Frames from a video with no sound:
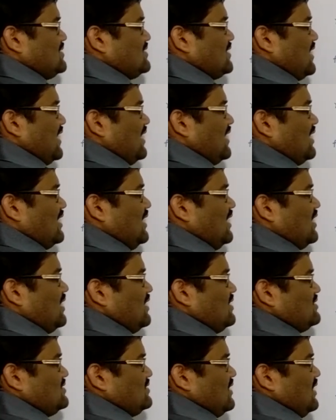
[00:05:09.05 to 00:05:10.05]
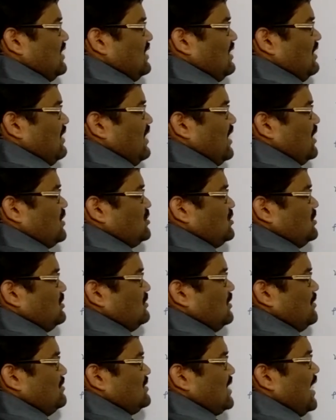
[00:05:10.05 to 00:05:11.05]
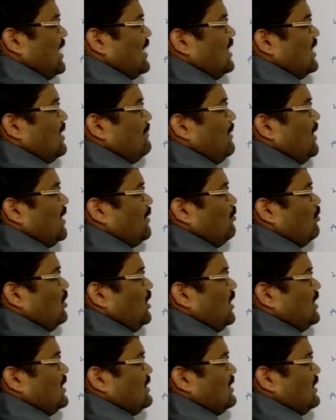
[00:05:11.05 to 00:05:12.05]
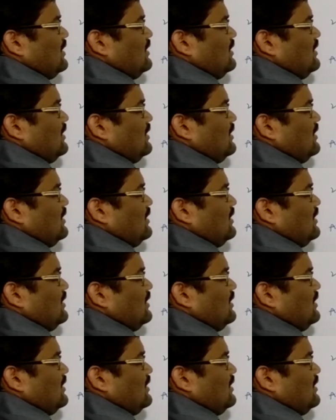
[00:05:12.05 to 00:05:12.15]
cyclical reaction, cyclical metabolic